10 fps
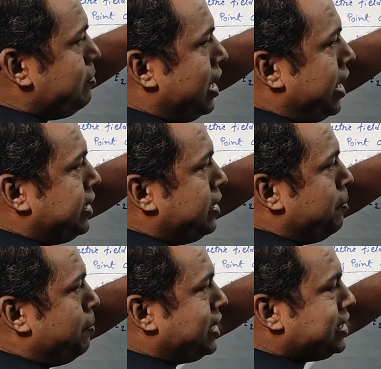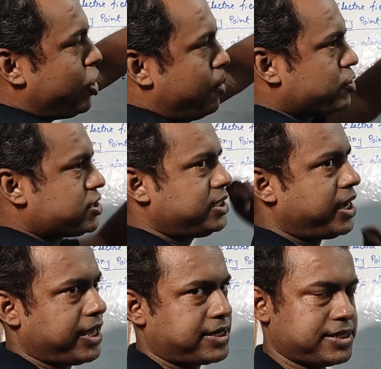line but in the opposite
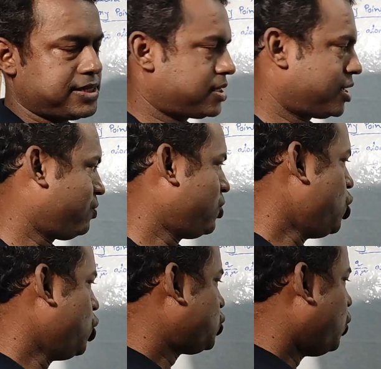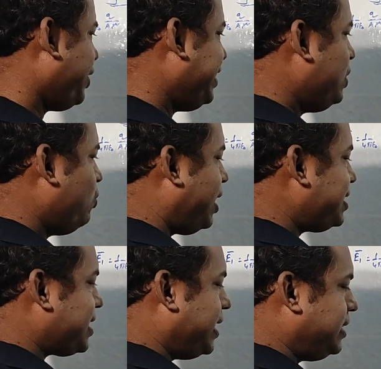directions. So E1
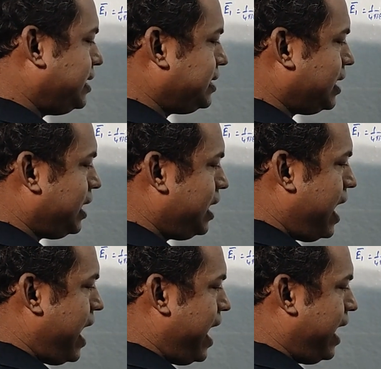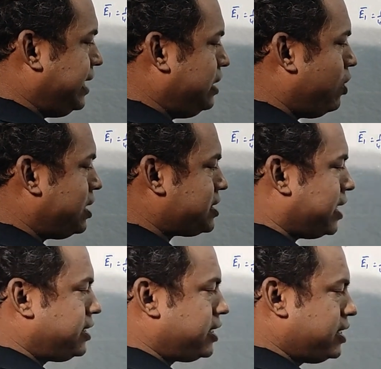sine theta and E1
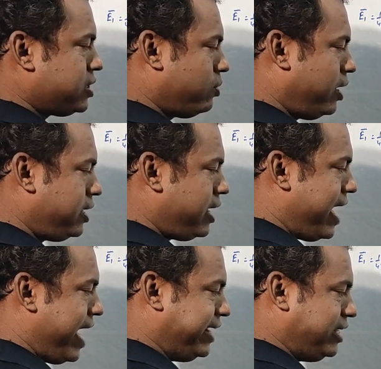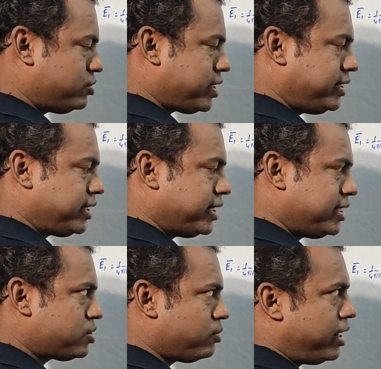sine theta this one and E2 sine theta
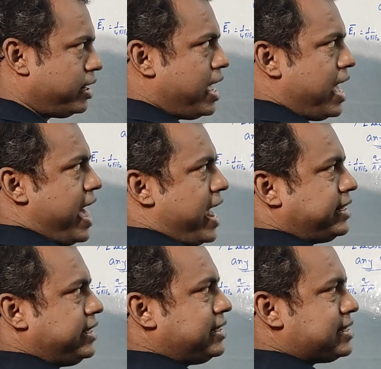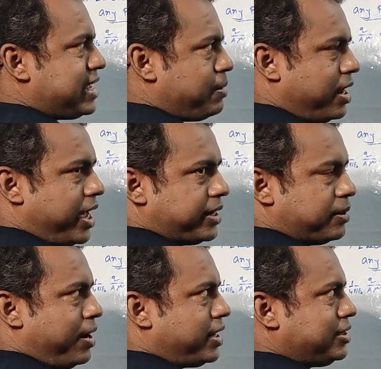this one acting in the same
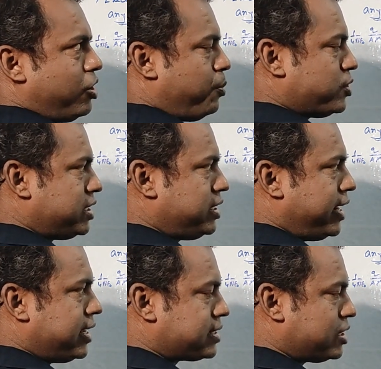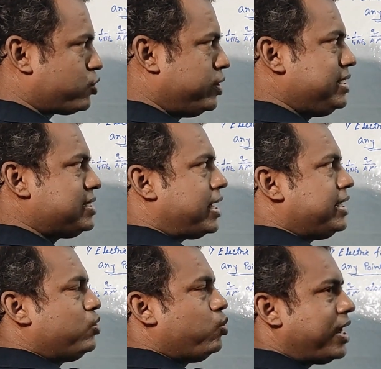line but in the opposite direction. So these are
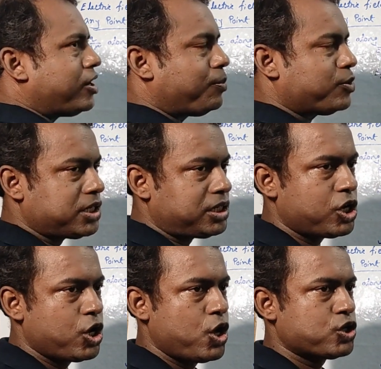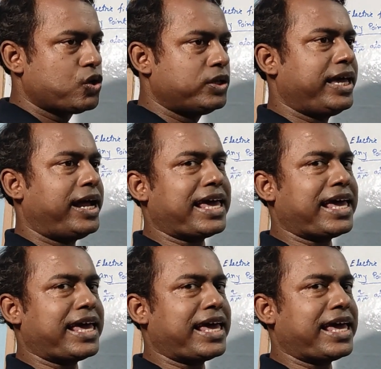equal and opposite. So they are